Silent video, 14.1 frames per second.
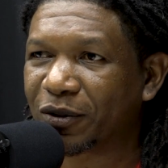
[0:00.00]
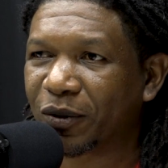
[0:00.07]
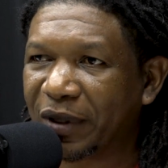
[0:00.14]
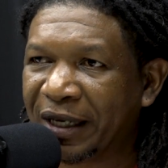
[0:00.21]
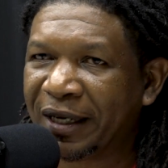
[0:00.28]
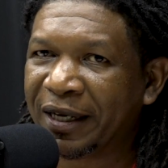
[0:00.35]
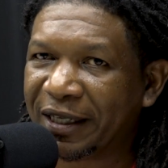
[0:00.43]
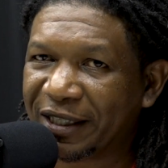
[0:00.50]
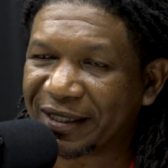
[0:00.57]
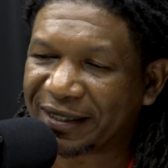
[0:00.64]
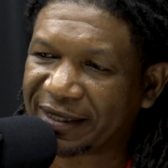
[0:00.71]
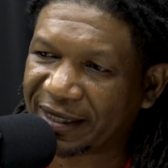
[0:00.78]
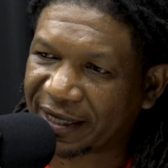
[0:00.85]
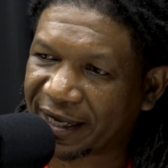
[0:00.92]
So you
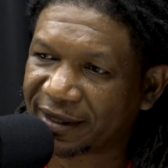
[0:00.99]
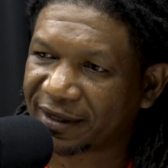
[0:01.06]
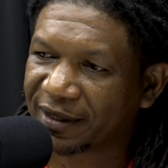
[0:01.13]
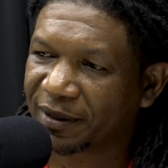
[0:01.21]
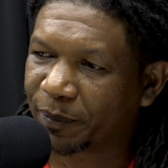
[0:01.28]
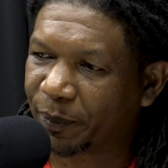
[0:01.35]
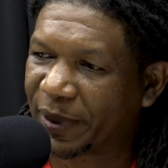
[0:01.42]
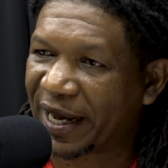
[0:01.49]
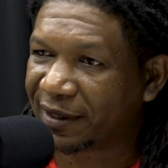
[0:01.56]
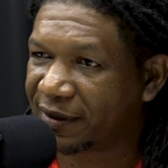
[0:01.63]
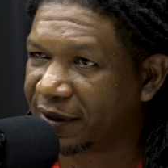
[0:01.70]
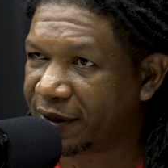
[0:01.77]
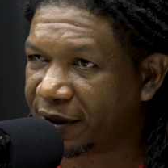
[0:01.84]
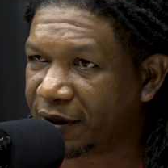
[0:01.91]
see that
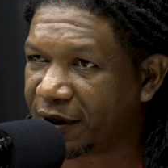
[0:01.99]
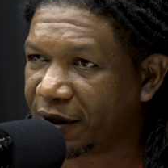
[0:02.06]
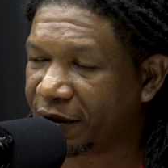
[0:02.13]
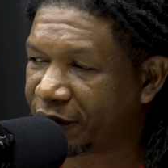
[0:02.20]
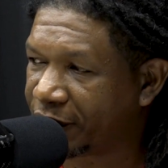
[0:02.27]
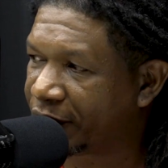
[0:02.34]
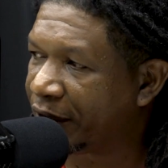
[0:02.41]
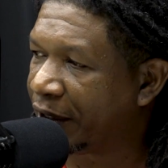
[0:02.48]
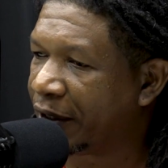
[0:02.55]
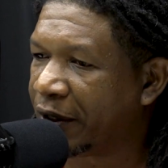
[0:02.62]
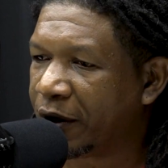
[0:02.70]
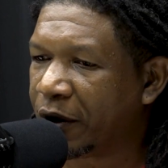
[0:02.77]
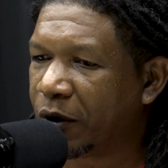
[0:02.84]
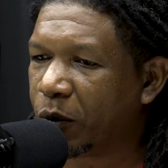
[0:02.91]
pattern of
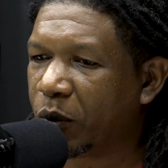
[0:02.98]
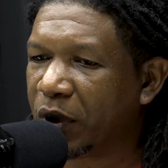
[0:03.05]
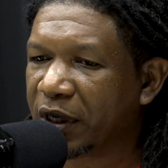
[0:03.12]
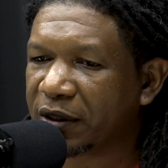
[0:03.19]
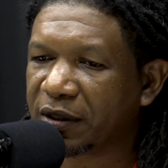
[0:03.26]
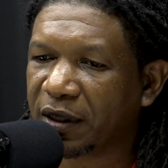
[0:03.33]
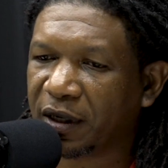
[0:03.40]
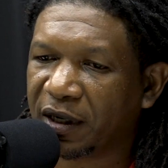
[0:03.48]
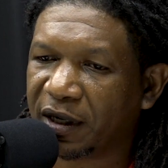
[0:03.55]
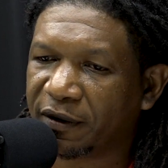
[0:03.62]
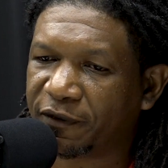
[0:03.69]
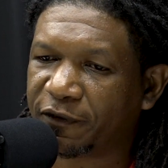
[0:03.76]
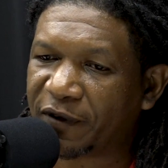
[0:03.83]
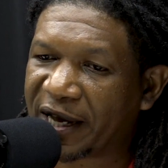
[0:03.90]
what
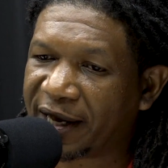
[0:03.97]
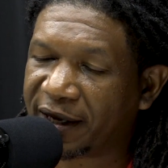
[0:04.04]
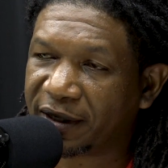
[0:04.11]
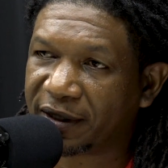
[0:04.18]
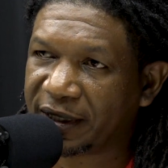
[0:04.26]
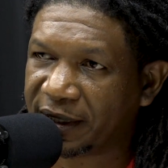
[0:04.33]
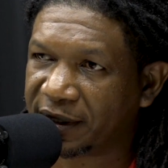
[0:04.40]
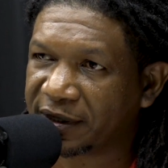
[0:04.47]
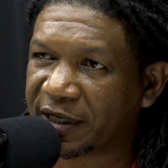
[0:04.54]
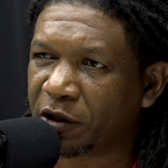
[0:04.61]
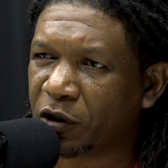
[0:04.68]
a father is.